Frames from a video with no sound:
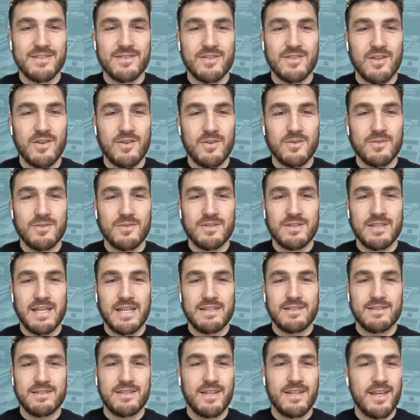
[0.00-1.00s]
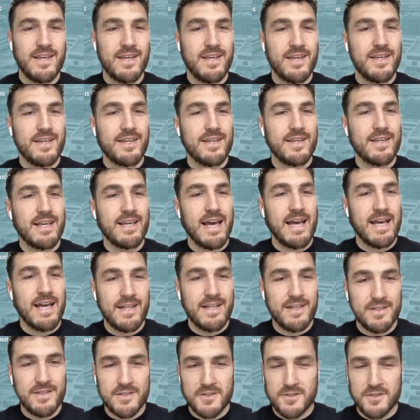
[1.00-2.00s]
so that he
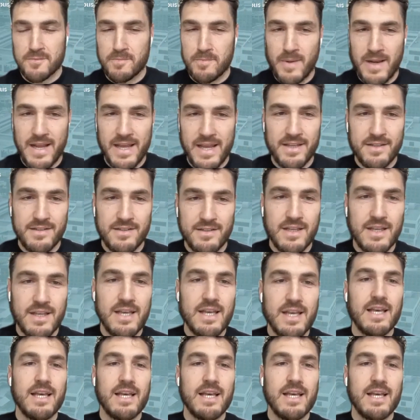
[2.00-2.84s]
can explain